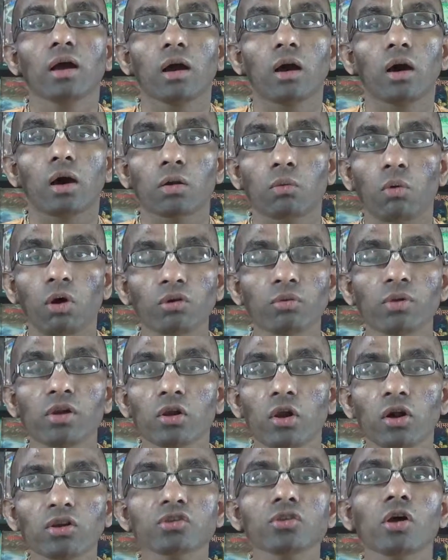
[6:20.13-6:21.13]
or what
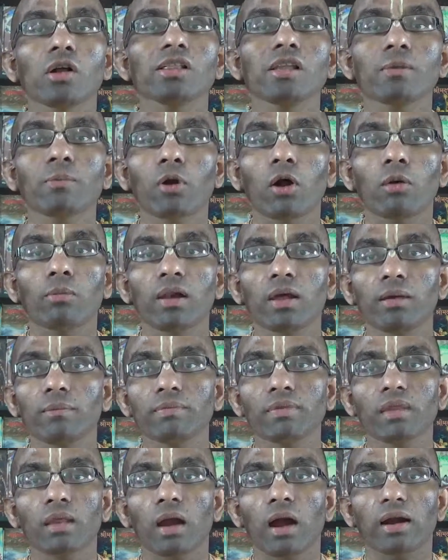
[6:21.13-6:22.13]
will not solve the
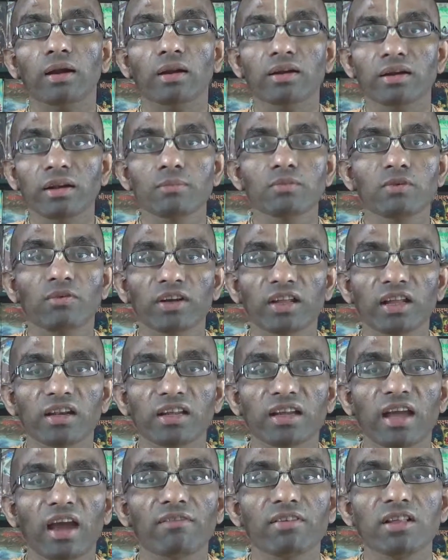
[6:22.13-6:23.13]
problem in terms of
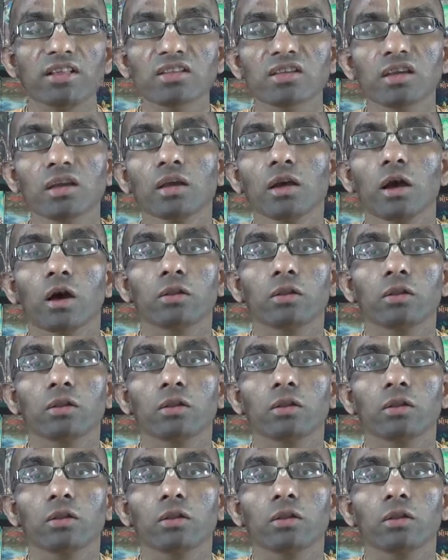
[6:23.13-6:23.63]
attaining heavens,